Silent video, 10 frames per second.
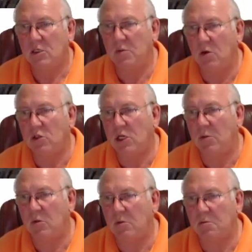Smoke
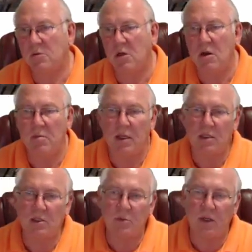chamber, sorry
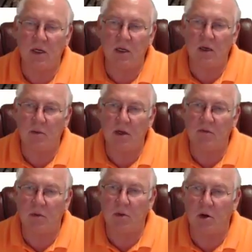about this being a little
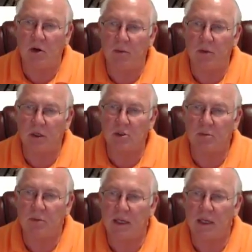bit of a blurry picture.